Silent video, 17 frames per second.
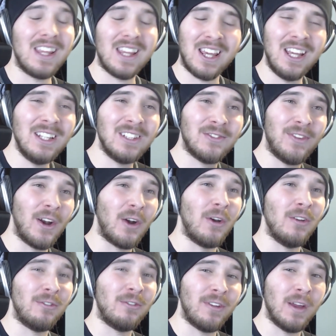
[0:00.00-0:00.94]
he's
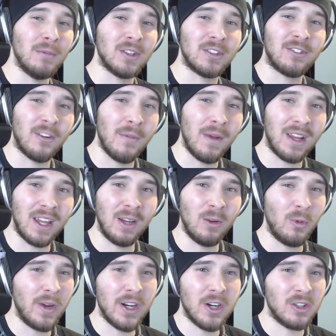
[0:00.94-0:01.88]
very famous for
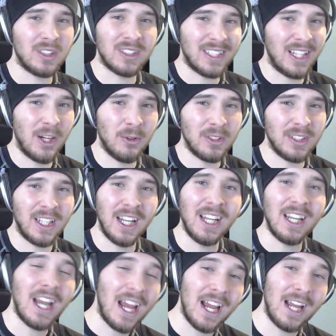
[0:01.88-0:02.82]
making weird sounds,
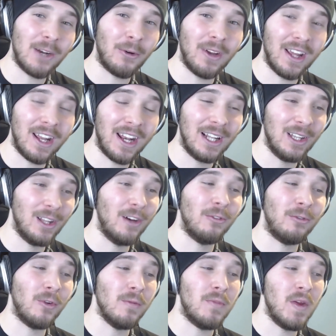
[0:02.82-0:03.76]
getting angry, and I
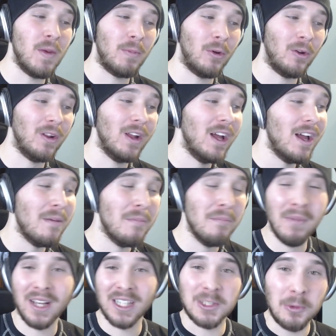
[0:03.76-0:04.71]
love when people
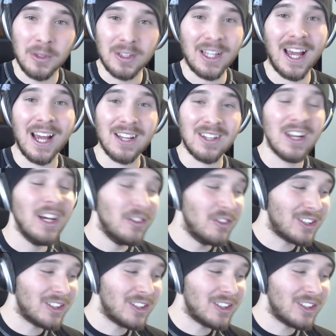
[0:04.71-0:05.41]
mess with that.